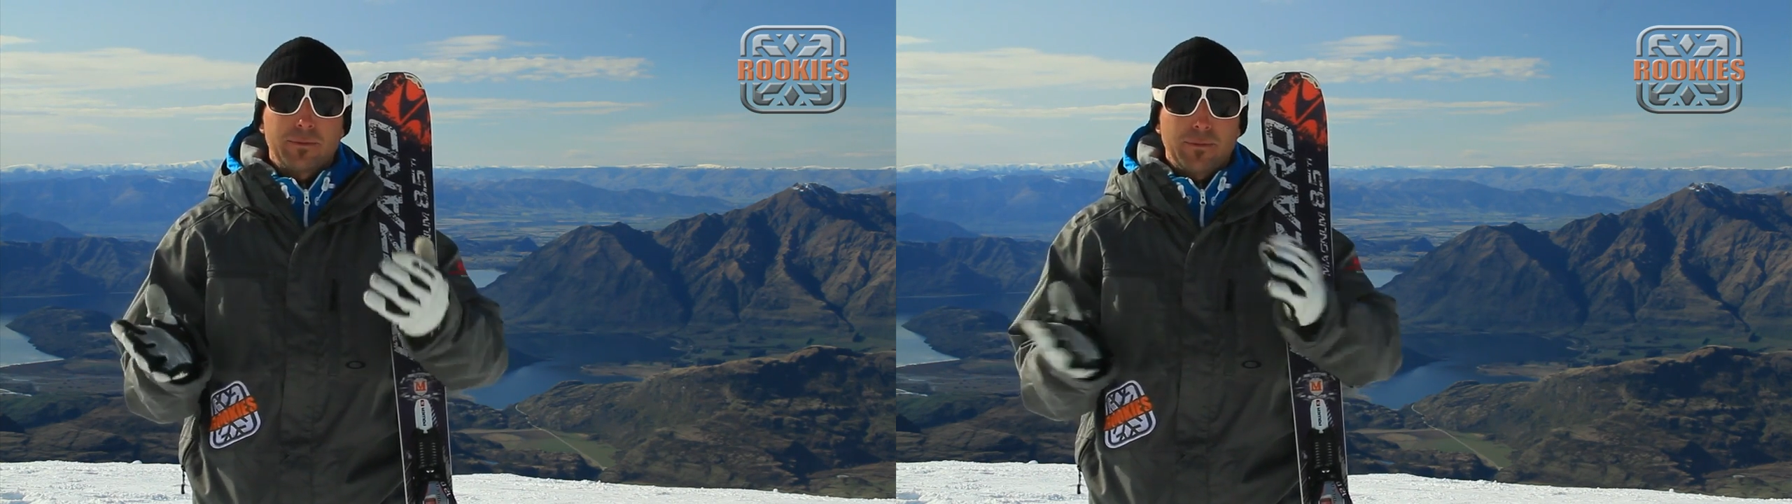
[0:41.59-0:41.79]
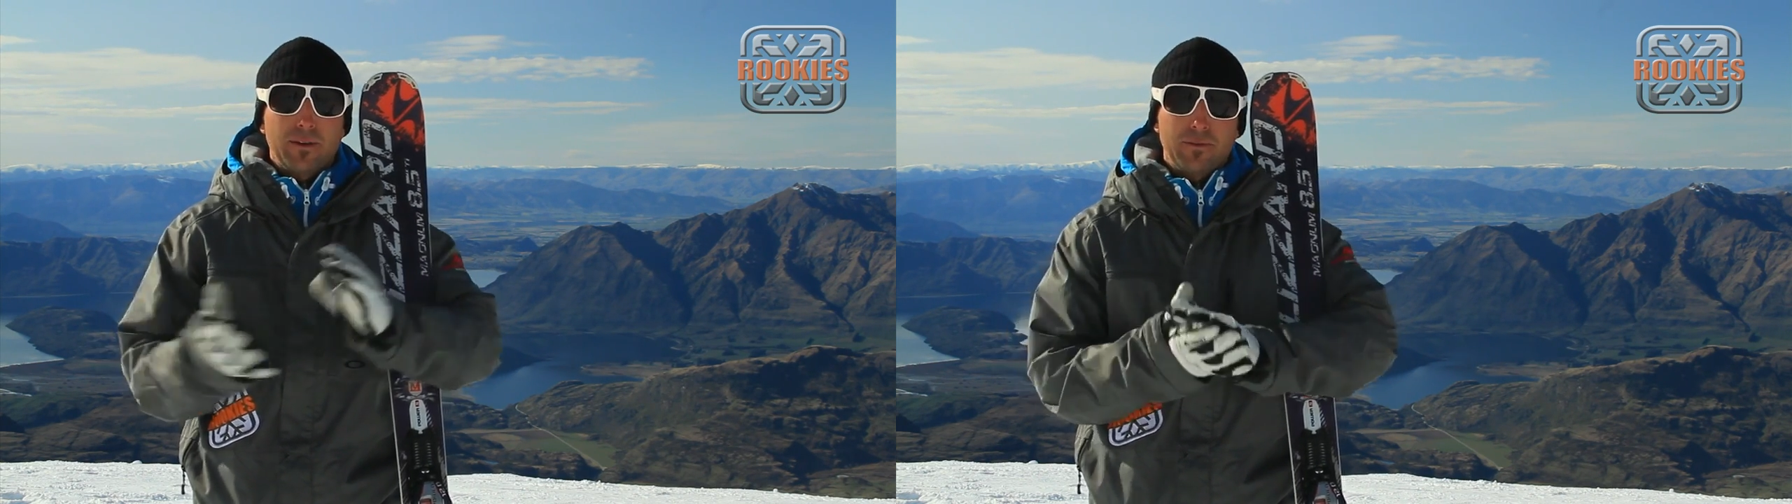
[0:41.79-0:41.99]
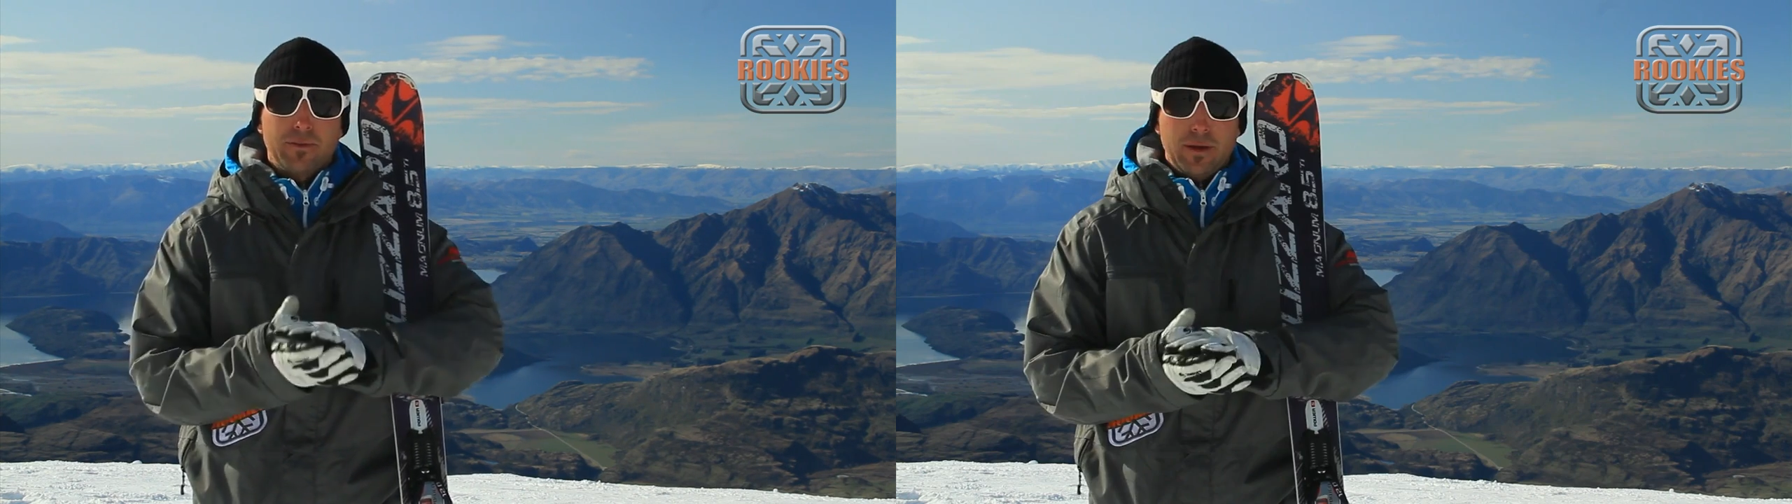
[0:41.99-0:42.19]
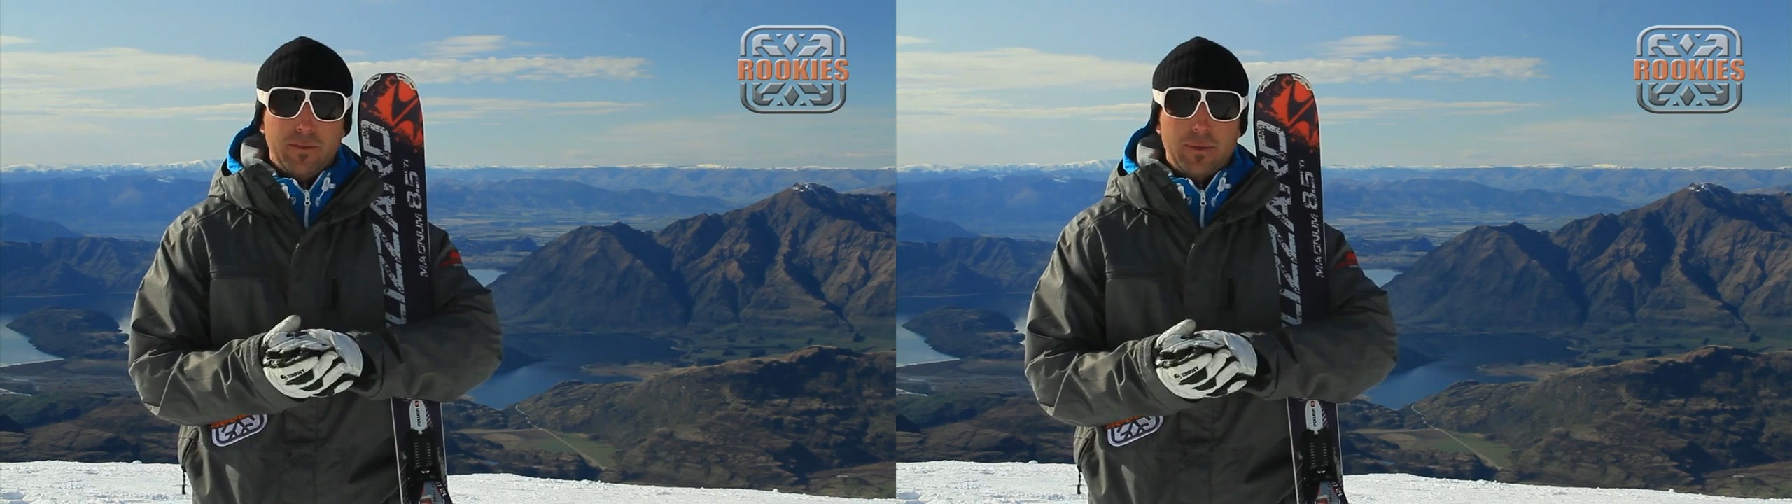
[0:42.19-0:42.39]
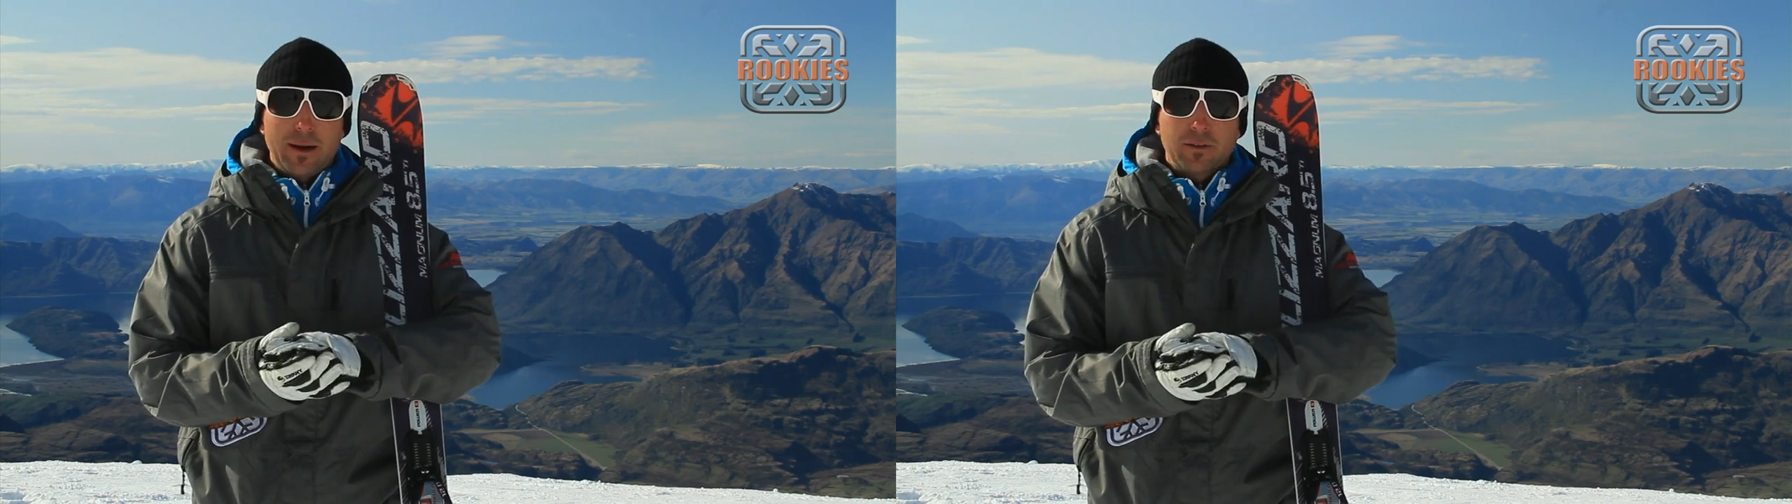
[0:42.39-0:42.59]

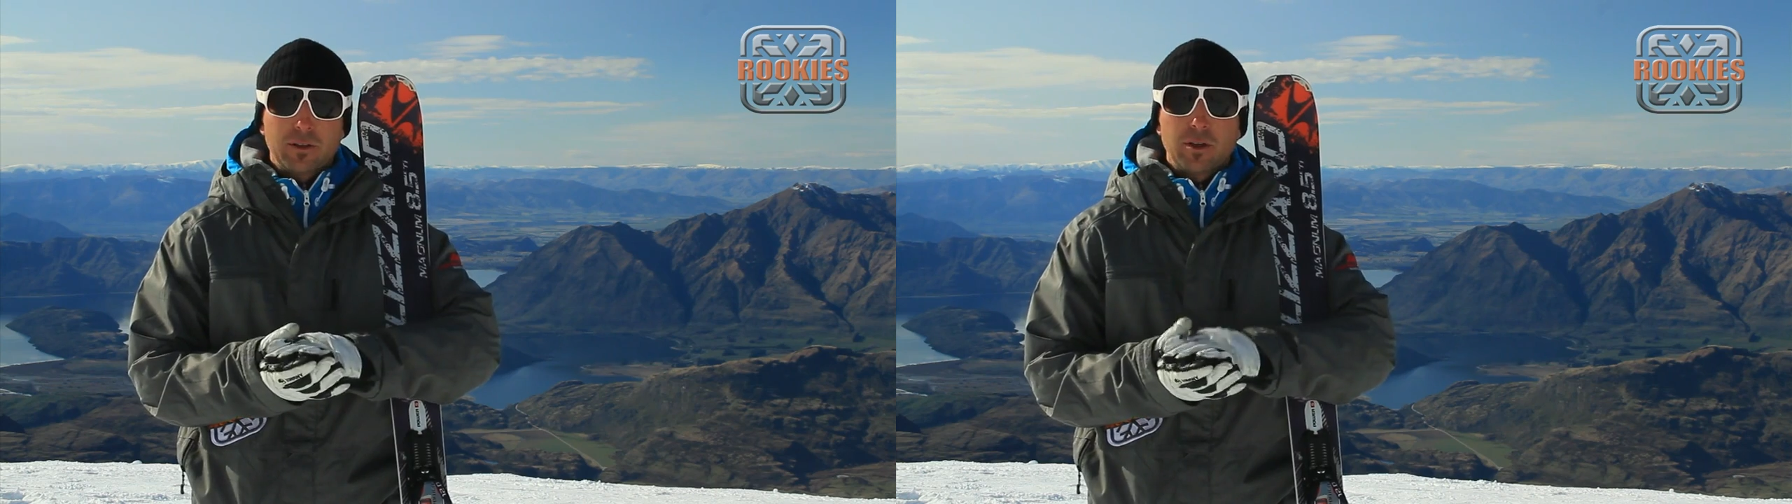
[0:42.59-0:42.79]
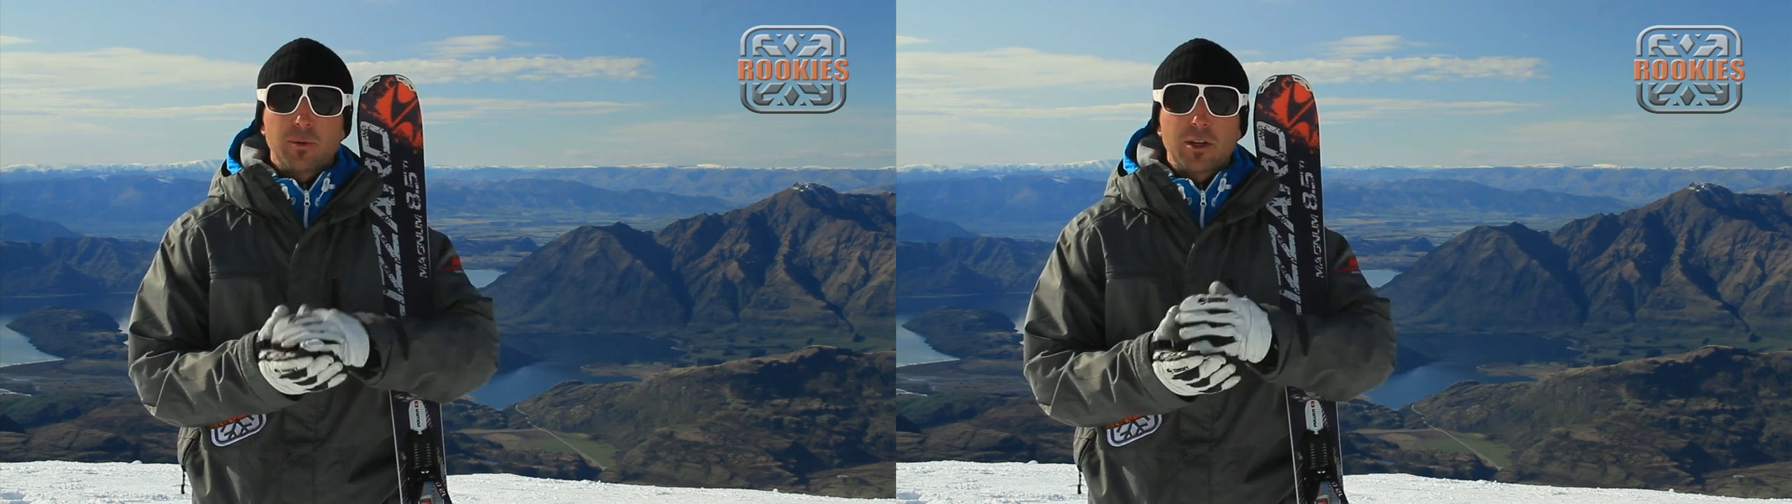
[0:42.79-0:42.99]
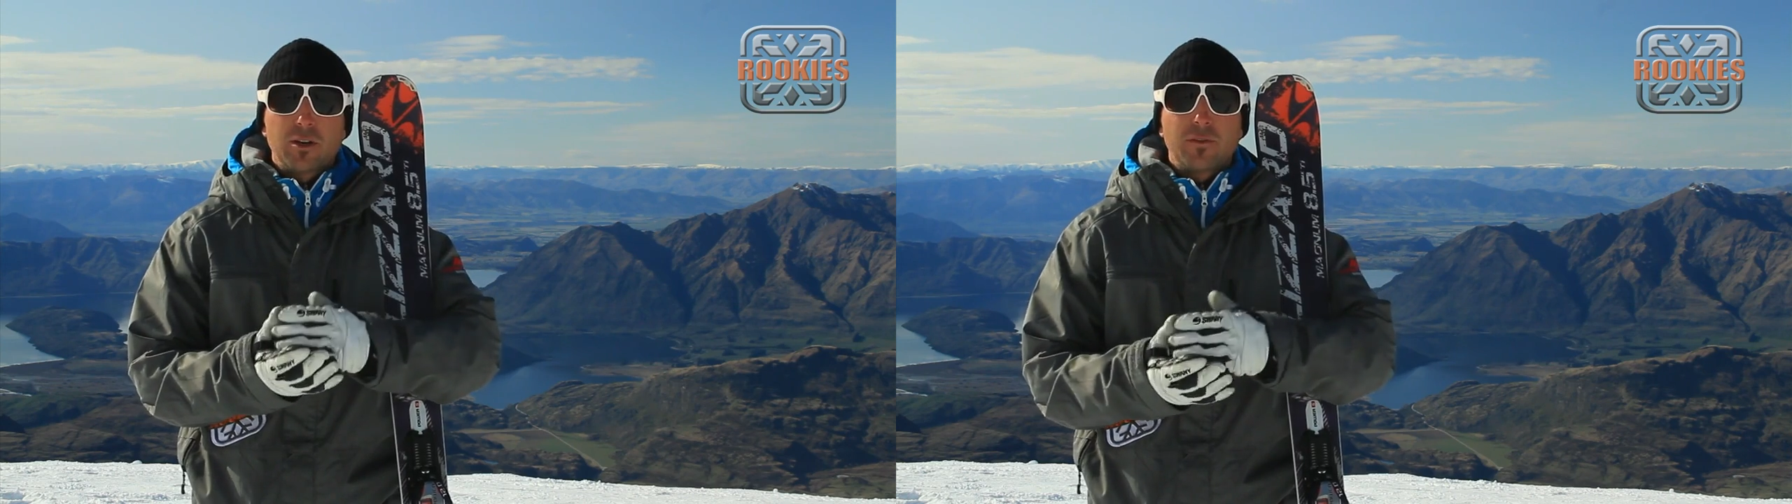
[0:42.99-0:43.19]
of the mountain that we could